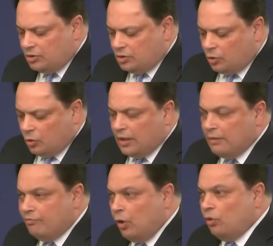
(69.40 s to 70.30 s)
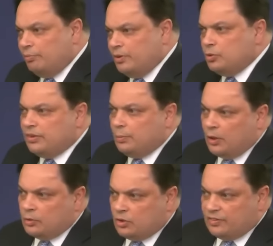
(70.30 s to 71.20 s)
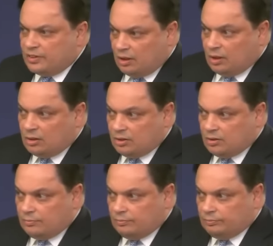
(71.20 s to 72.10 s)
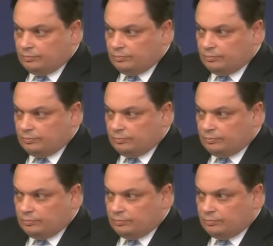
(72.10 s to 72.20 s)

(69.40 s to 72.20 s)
did your involvement with the post office last?